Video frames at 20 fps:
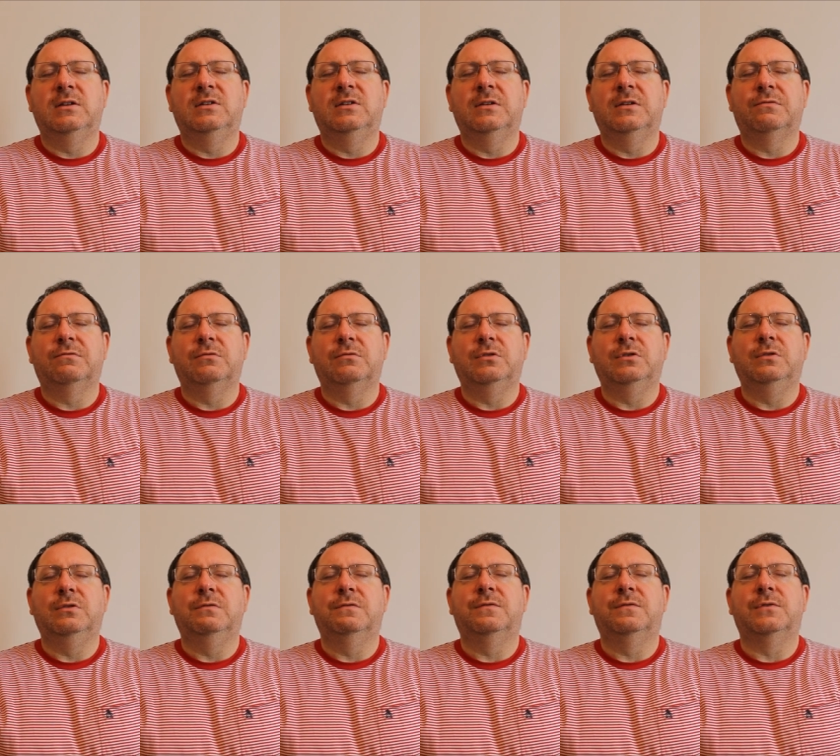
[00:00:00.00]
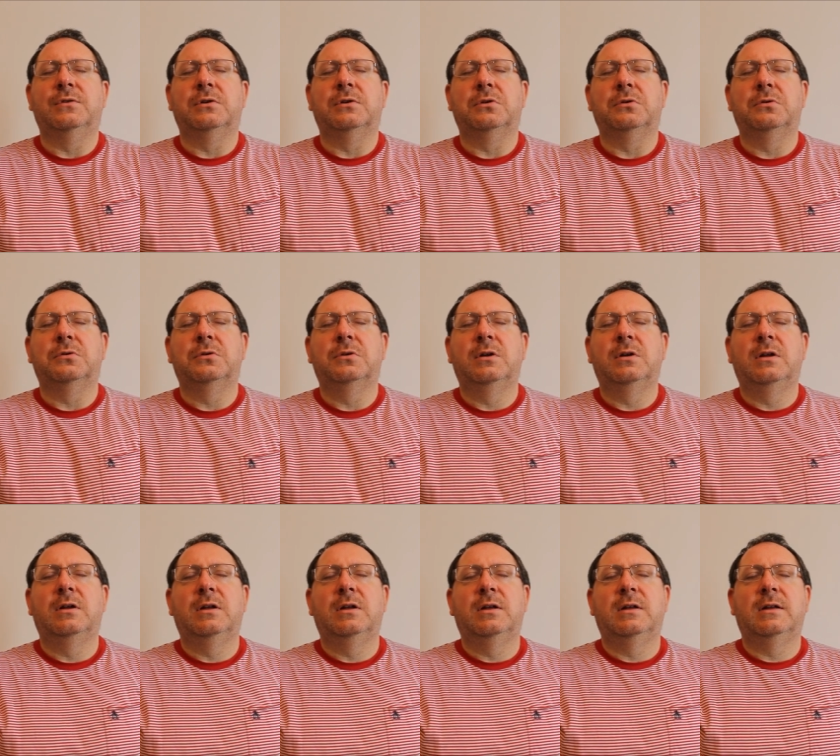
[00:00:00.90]
different you feel
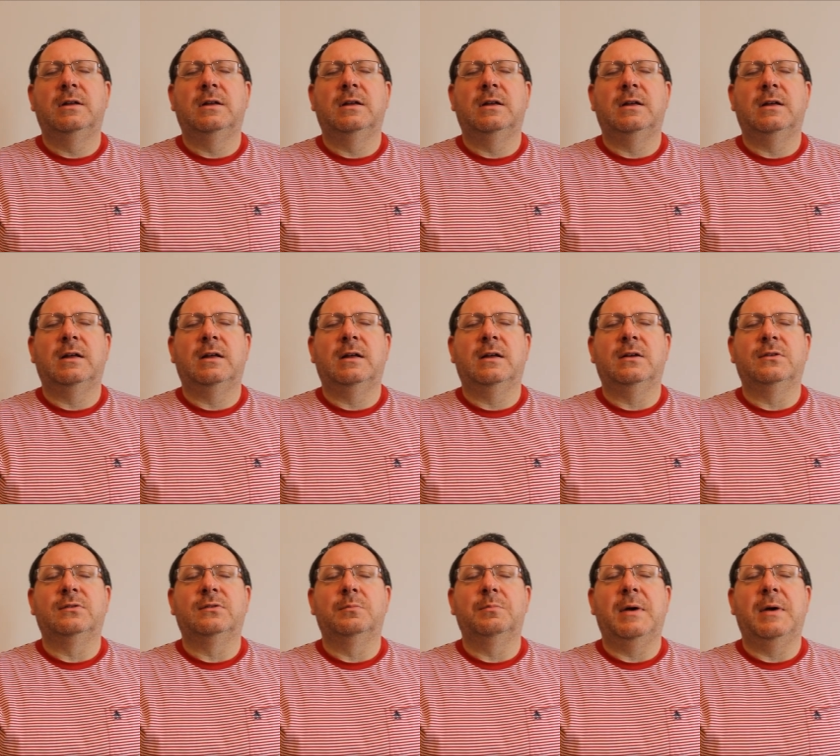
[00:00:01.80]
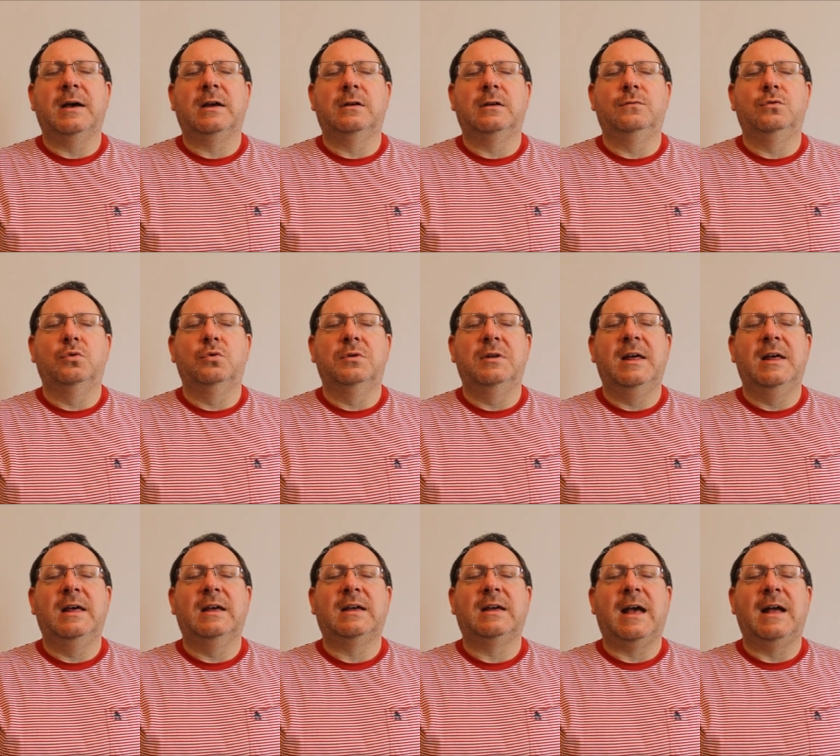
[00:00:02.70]
as the back of your
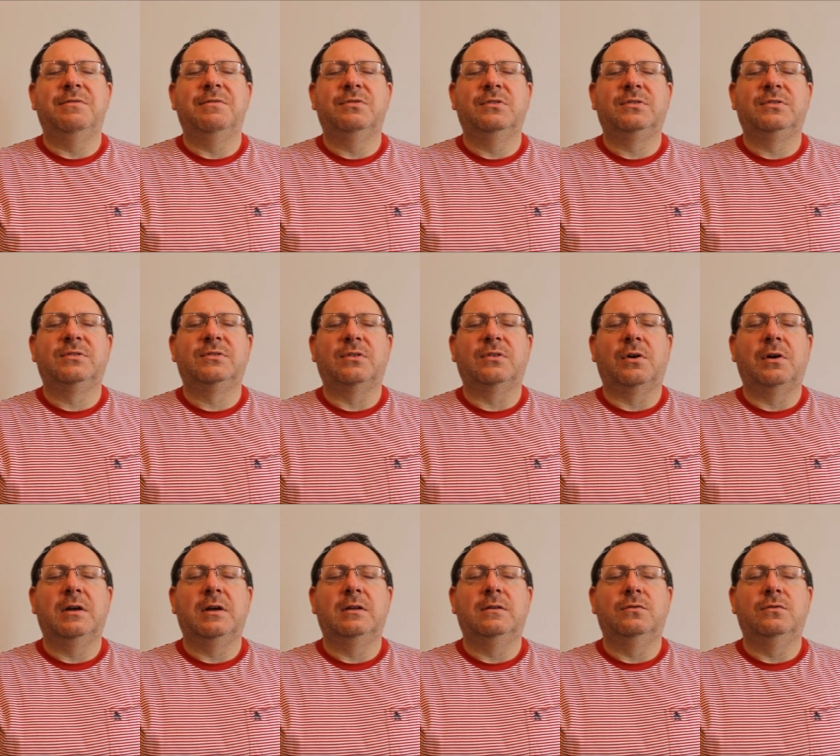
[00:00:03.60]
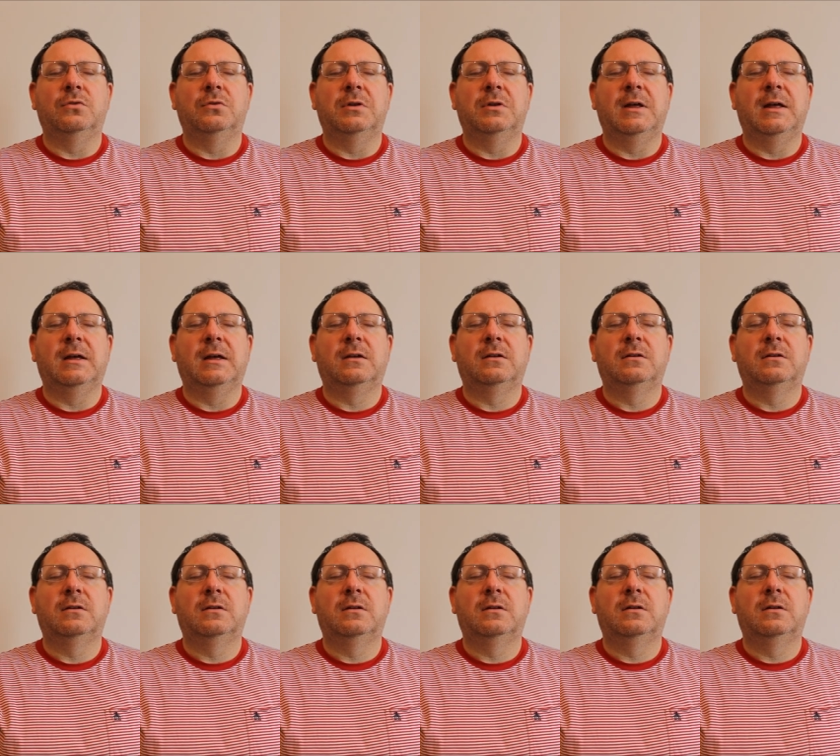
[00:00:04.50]
neck and the side of your neck,
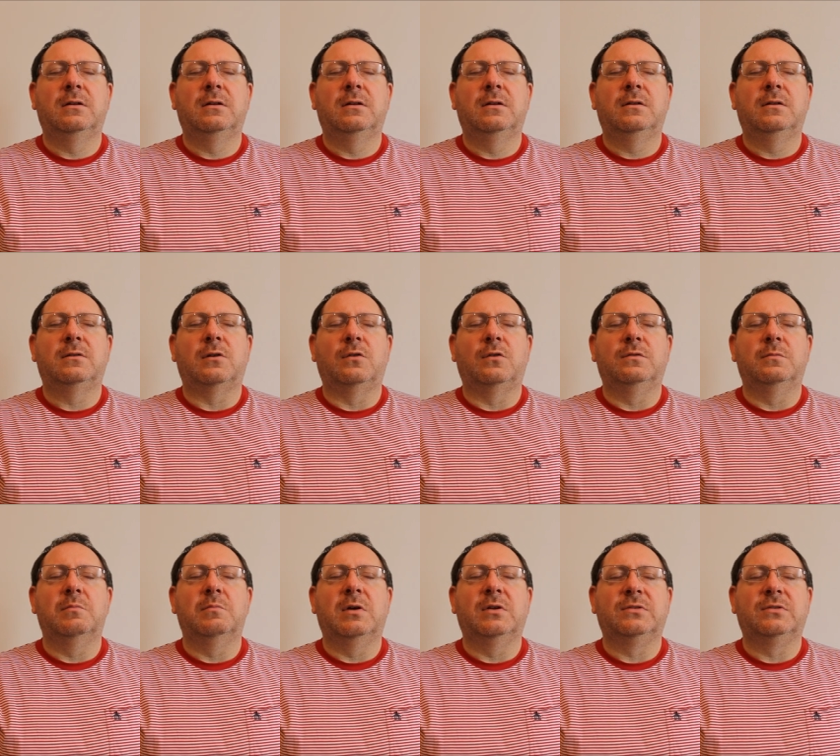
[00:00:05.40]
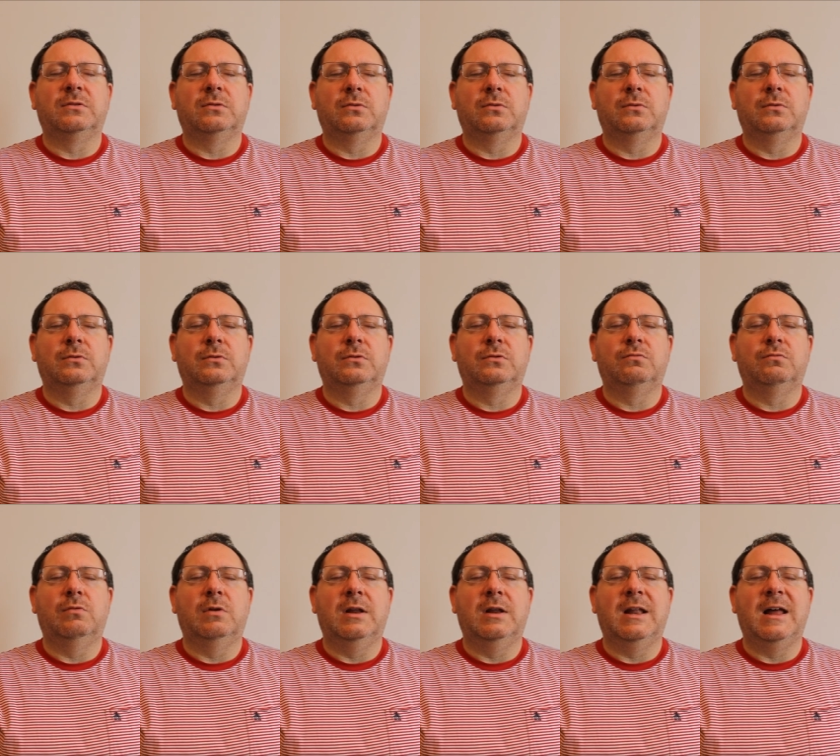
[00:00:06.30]
those muscles
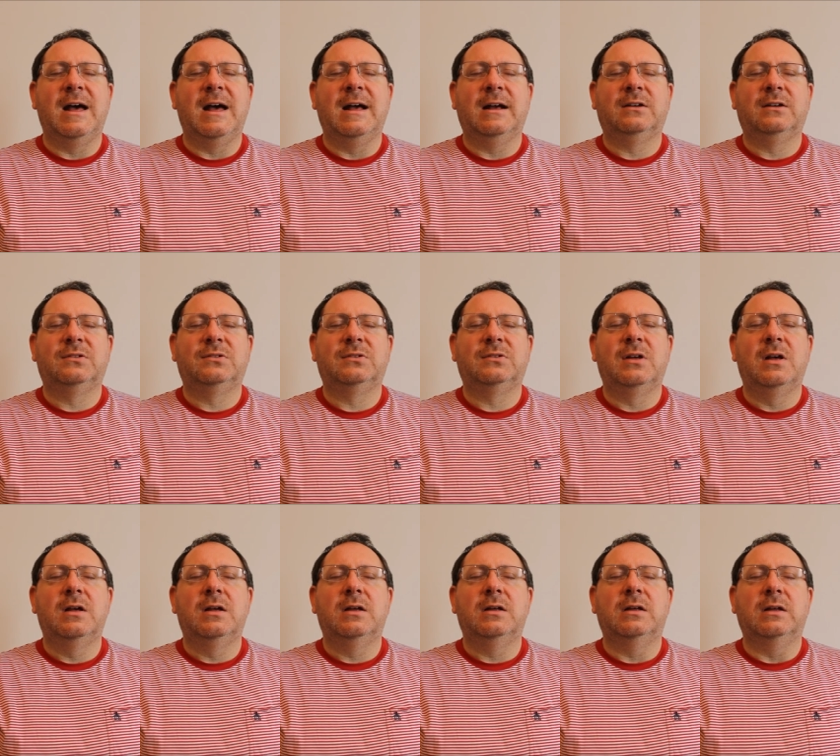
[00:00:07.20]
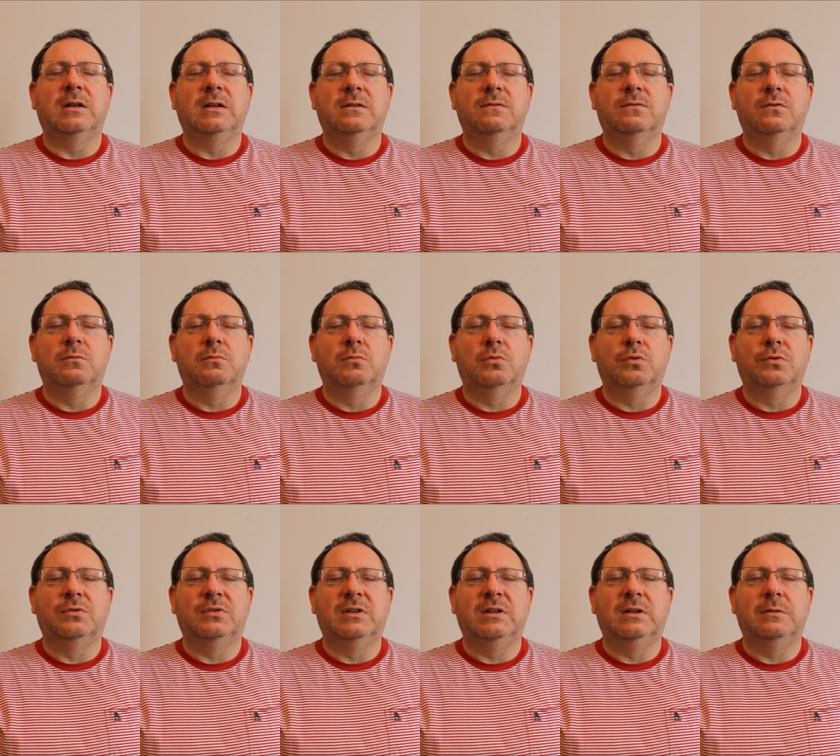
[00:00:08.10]
relax even more
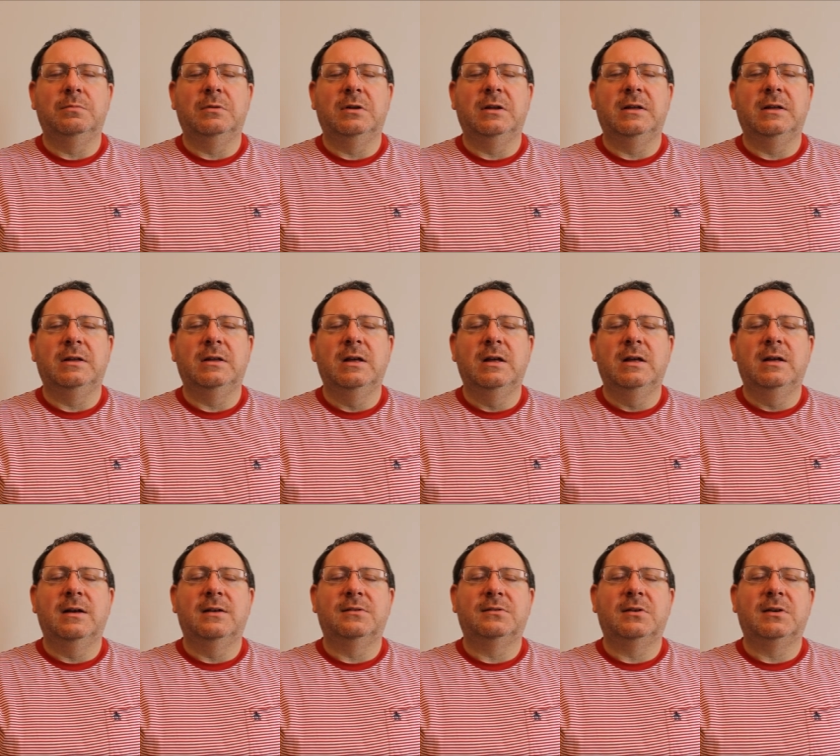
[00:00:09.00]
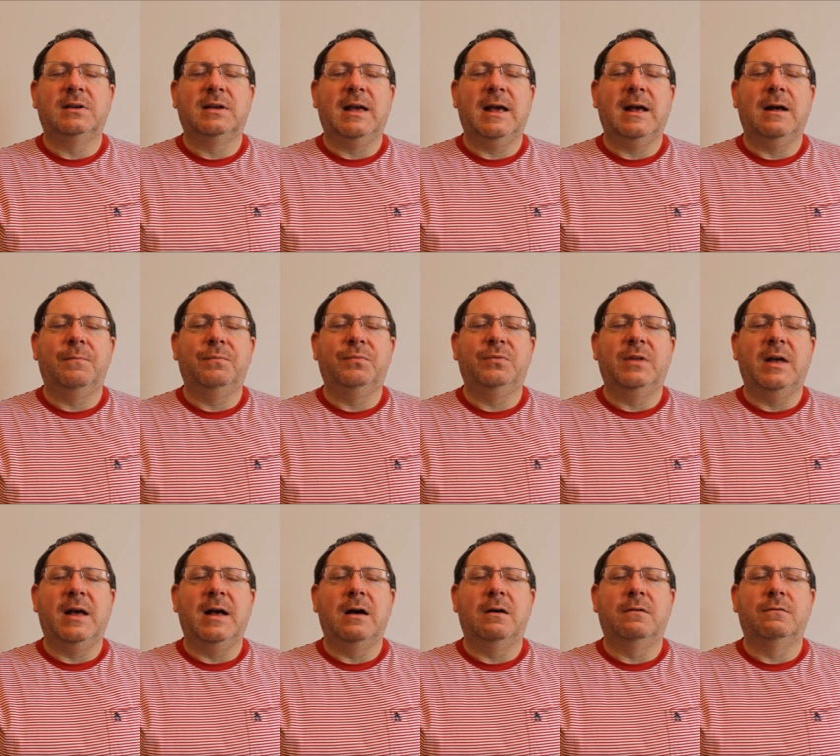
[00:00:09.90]
deeply as I count
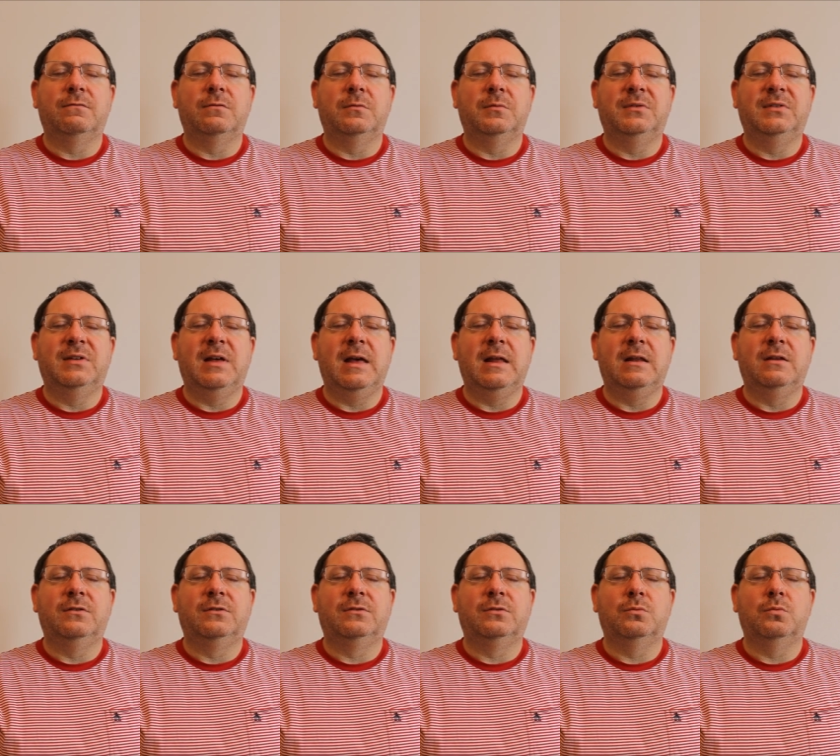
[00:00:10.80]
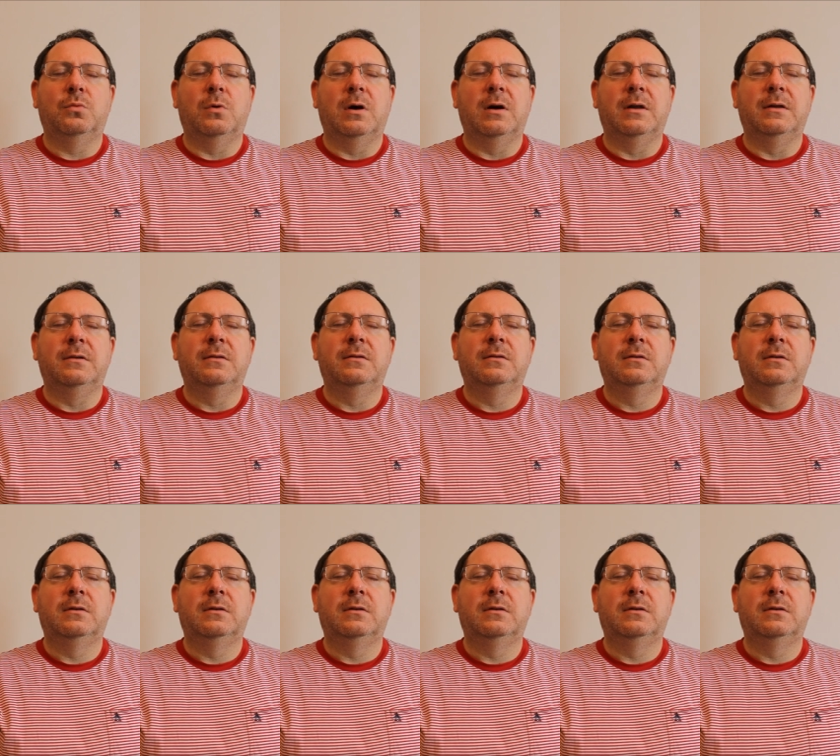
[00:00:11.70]
down from 10 to 1.